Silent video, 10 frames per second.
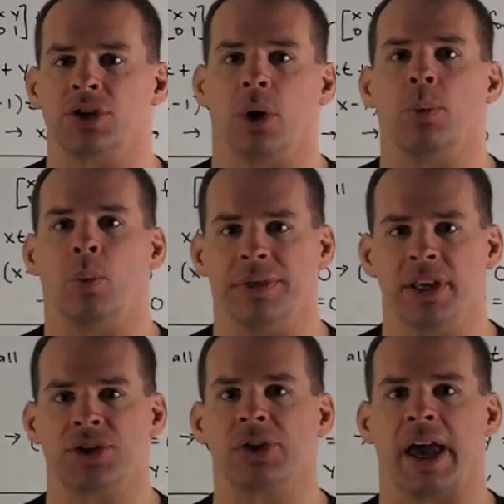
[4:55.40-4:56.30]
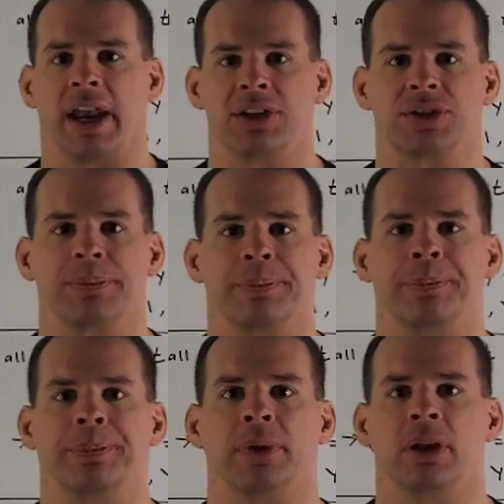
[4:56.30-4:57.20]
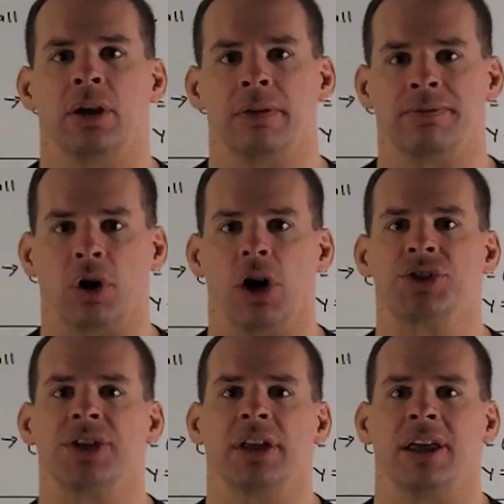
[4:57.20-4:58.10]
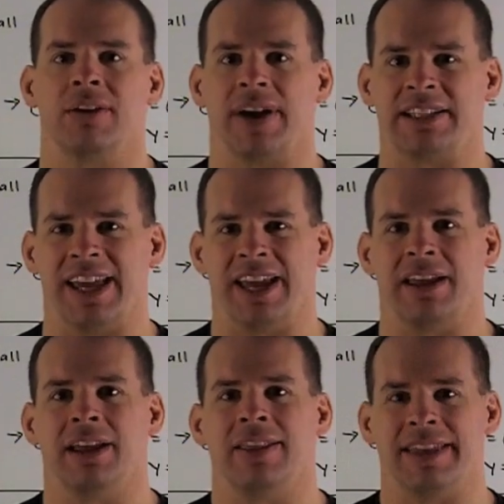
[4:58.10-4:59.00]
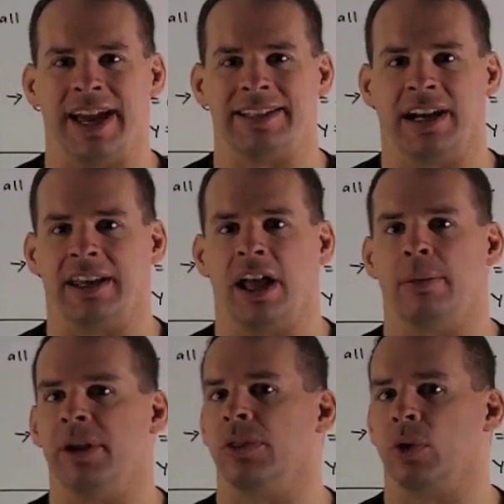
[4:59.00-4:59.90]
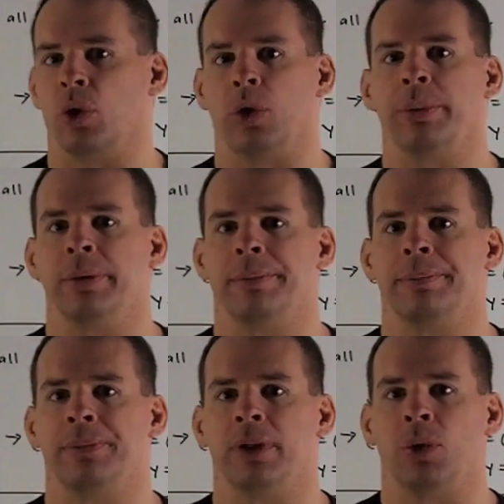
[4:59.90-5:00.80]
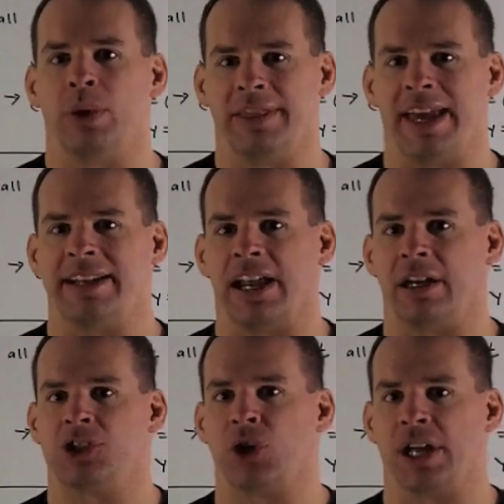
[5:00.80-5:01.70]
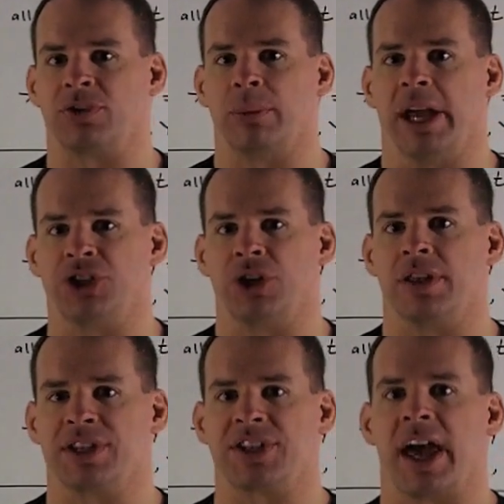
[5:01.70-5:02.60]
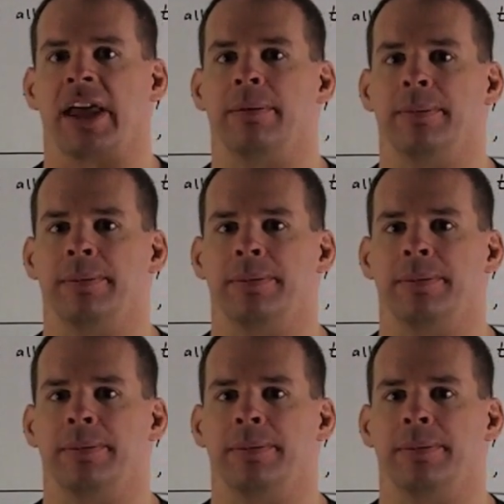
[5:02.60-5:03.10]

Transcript: So what this will get us First, if I take the identity element of the group, we get the identity transformation on the set.